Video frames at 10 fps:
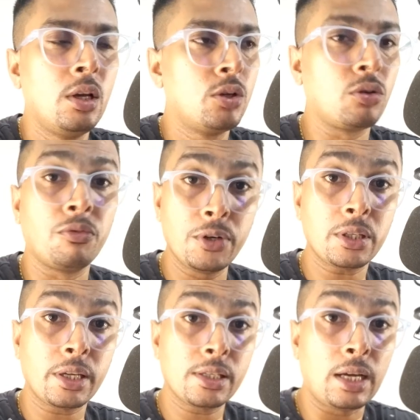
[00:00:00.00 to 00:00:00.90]
So the first
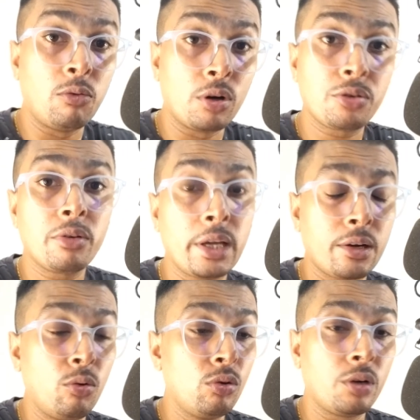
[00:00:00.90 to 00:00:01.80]
thing is I want you to get
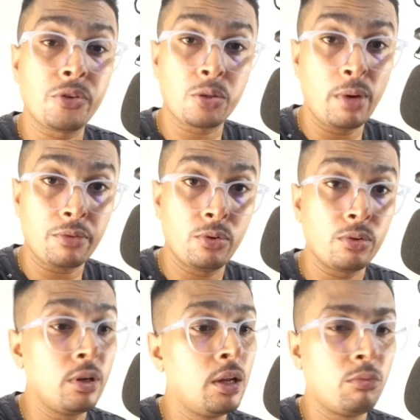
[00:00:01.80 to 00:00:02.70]
hold of your
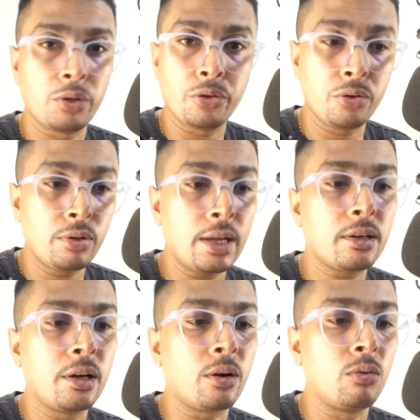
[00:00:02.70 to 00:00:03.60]
smartphone. Once you do that,
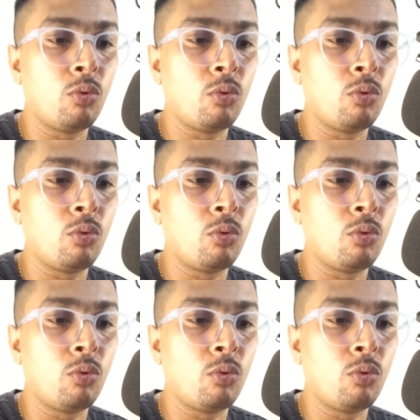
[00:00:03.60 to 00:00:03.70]
click on